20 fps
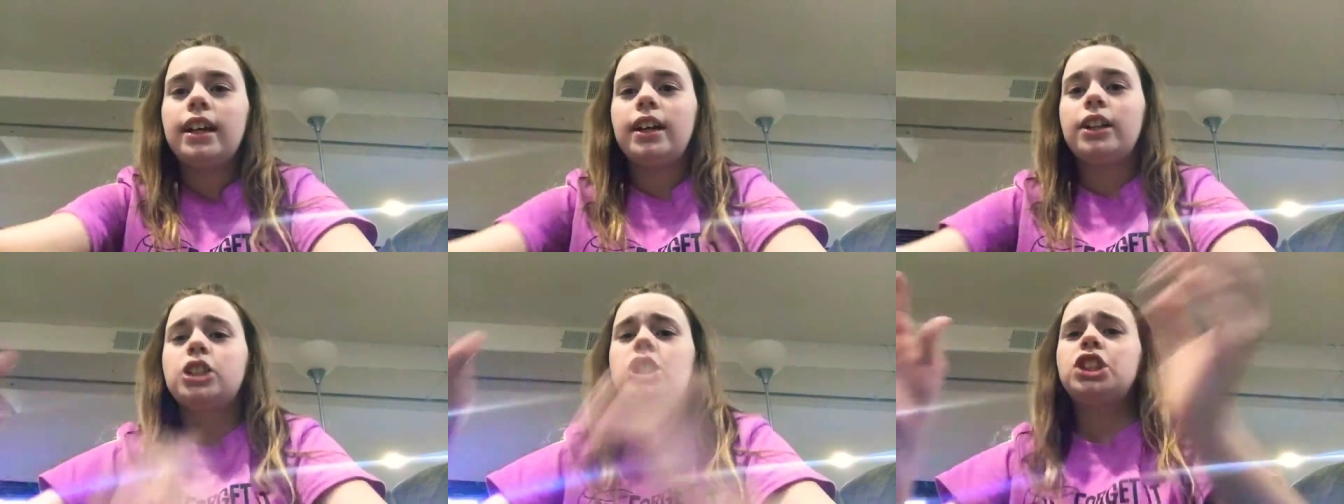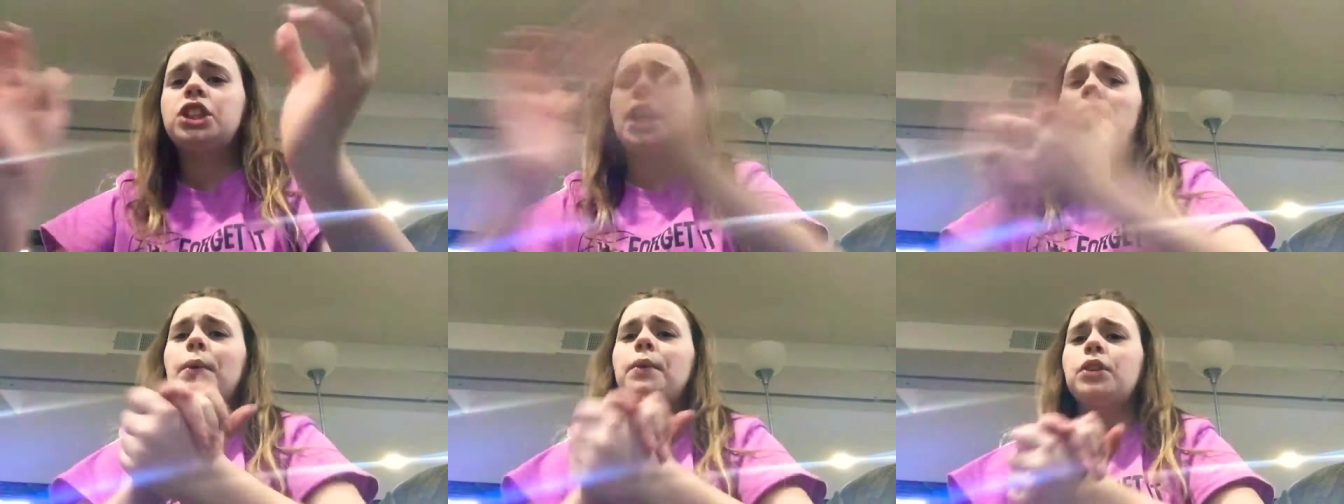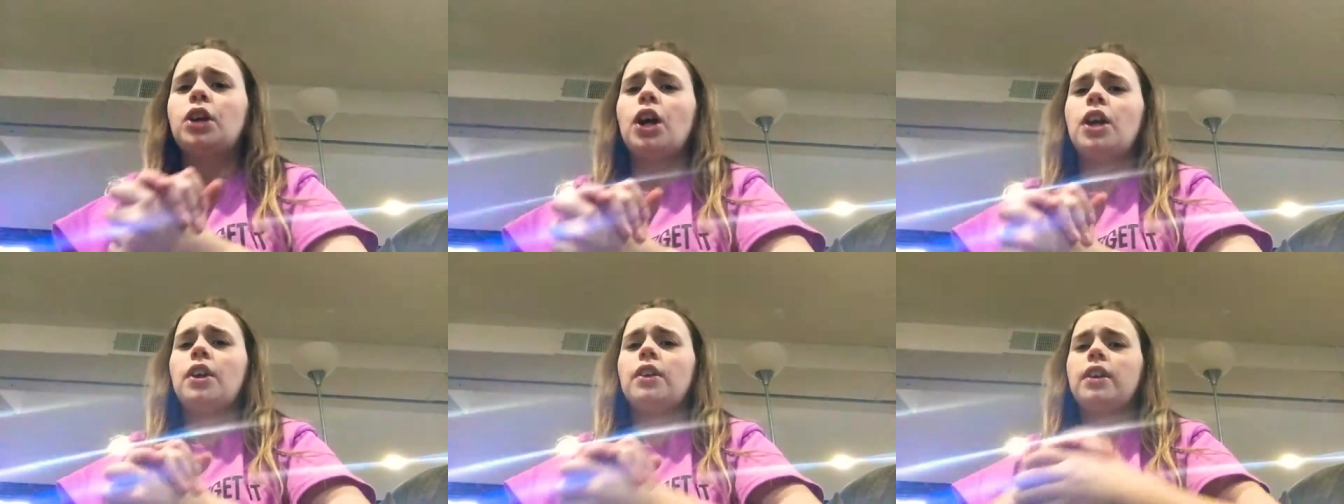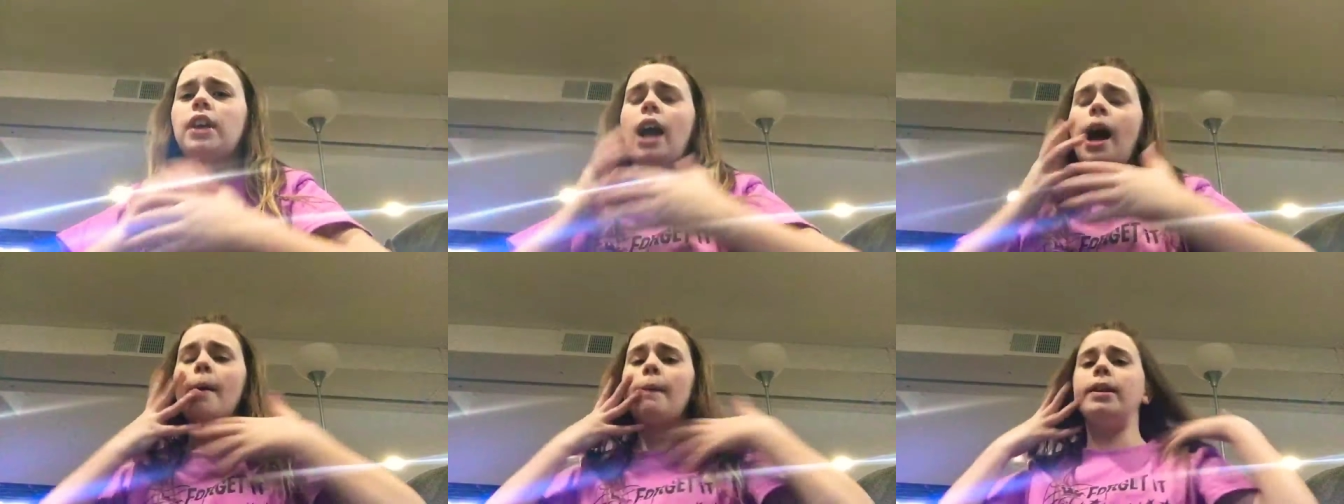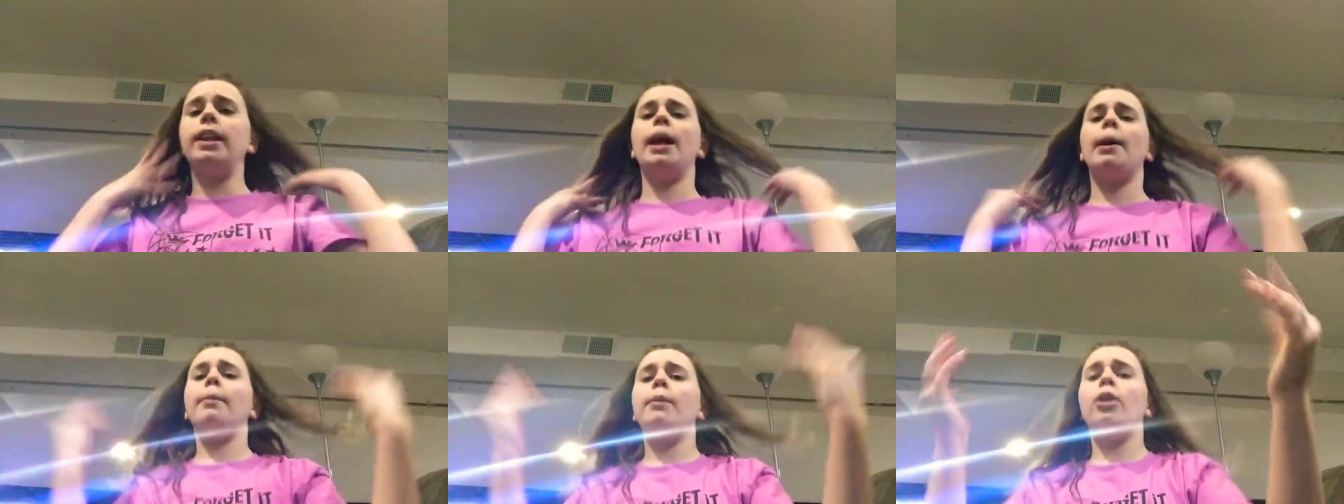uh, share with all your
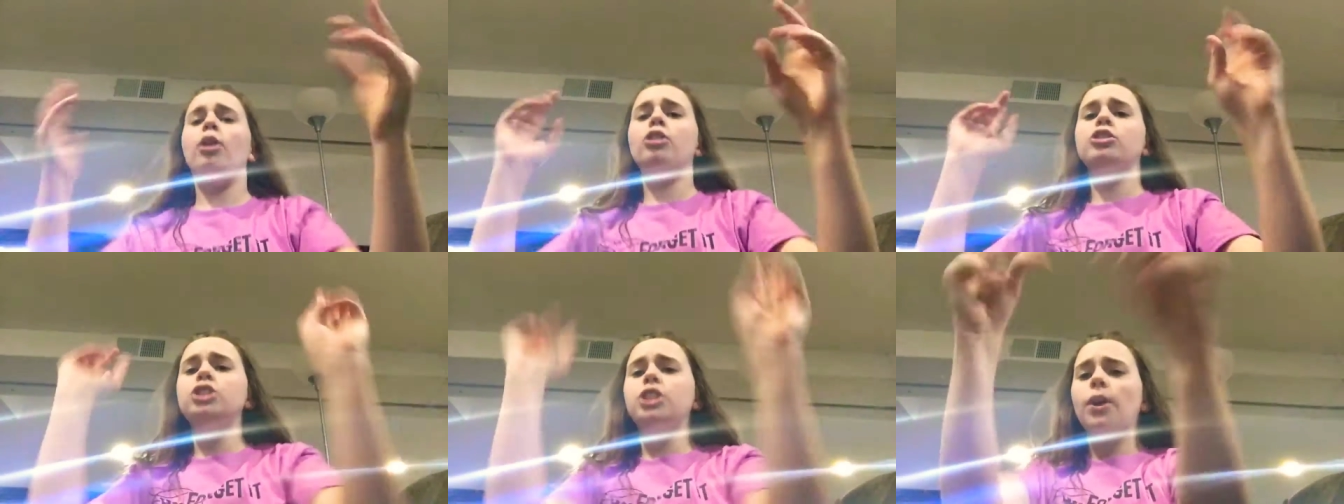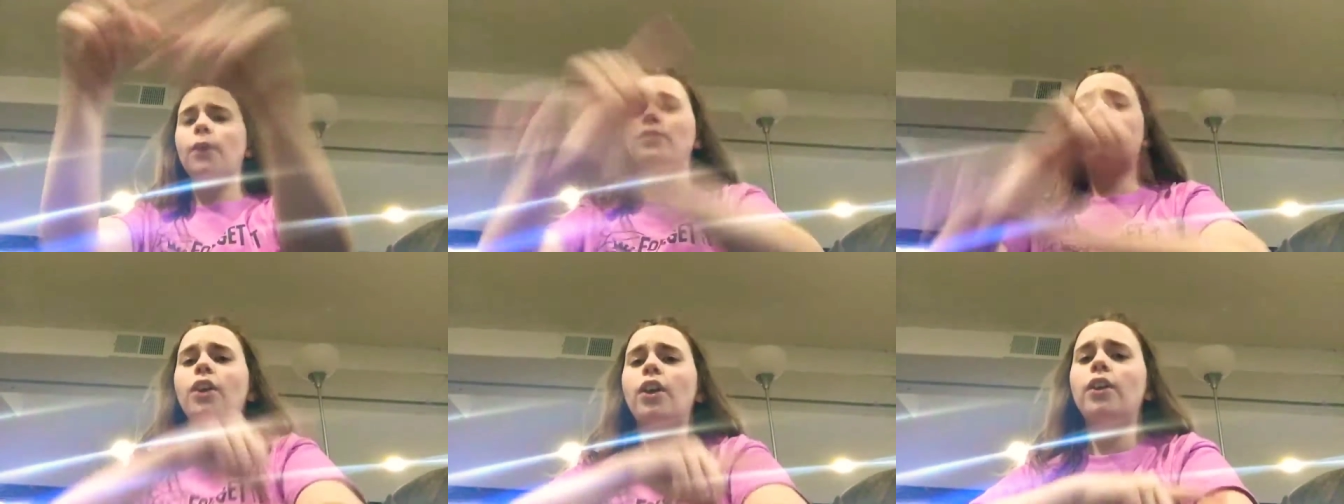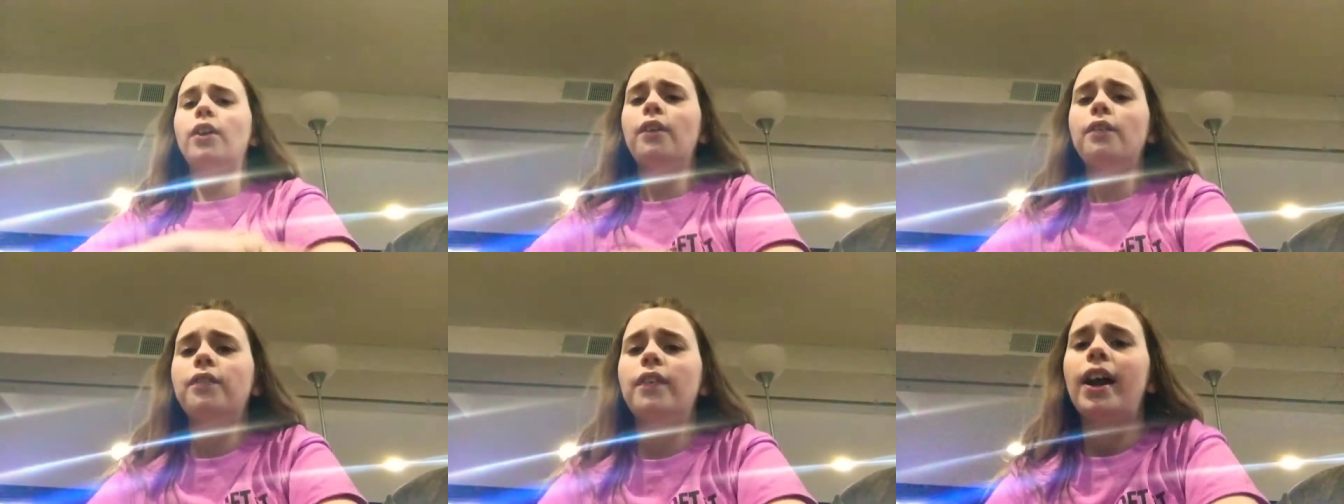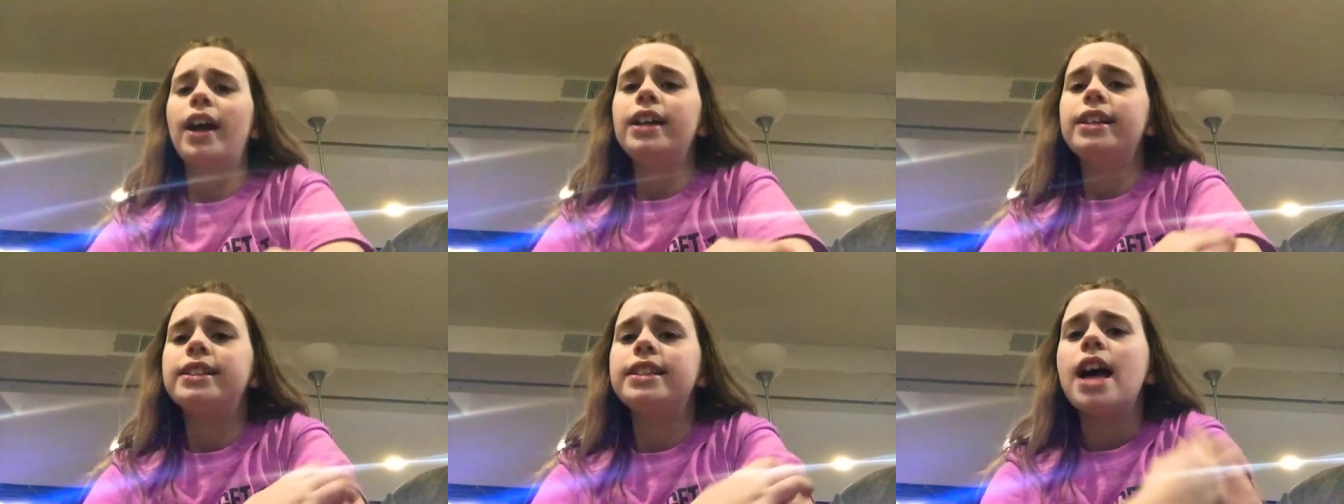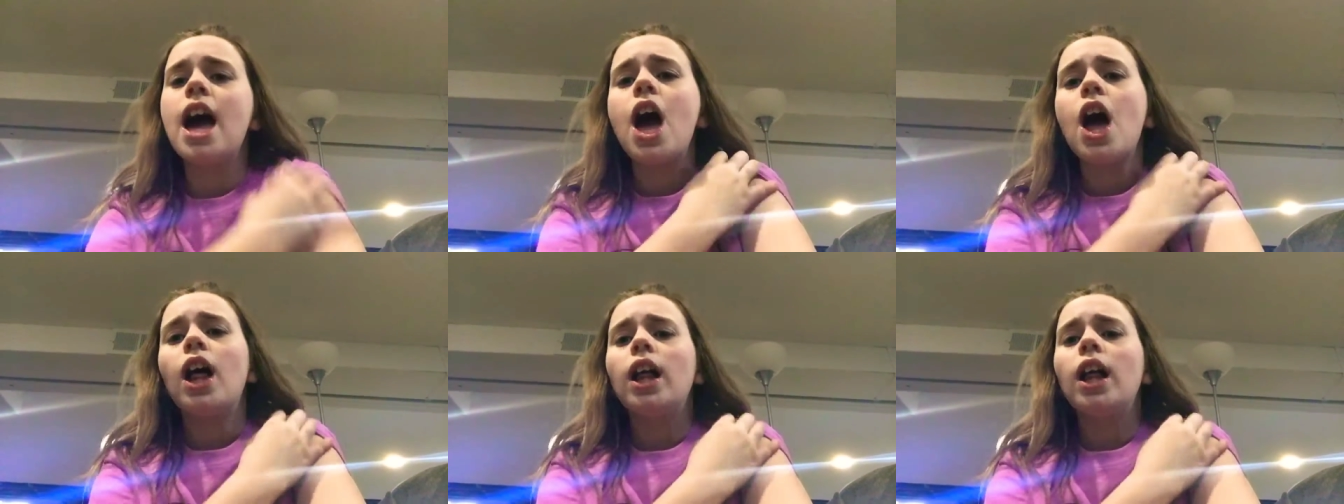comment down below share with all your friends